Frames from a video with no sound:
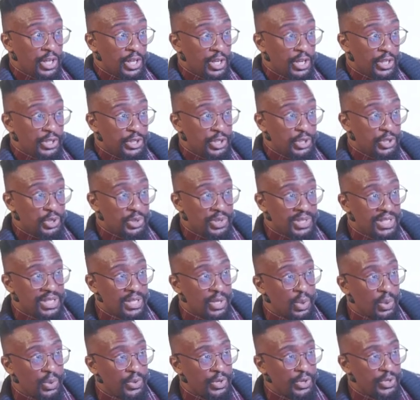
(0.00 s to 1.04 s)
did you see
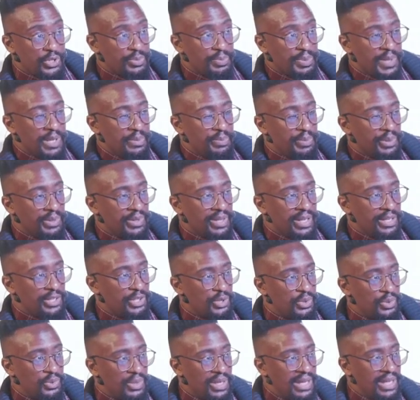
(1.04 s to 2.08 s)
all those people that
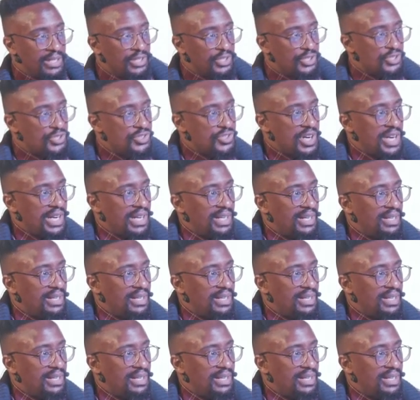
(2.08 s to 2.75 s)
you led astray?